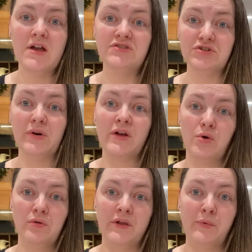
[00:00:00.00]
during
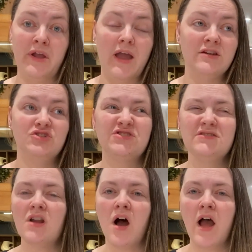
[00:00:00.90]
Holy Week and just
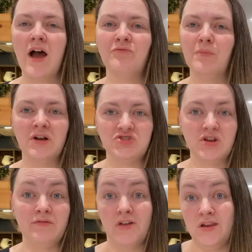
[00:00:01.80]
not have much,
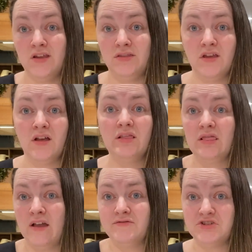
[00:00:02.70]
if anything,
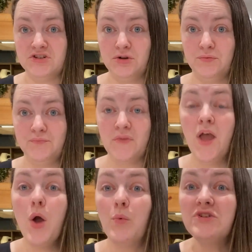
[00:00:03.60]
left to do.
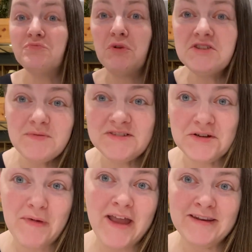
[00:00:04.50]
Which brings me to
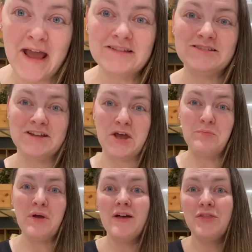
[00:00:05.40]
my next
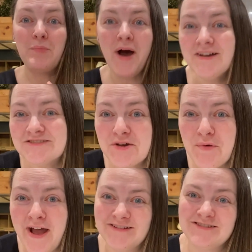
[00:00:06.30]
tip, the Pascha
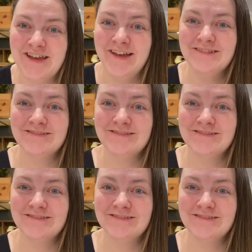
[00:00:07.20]
basket.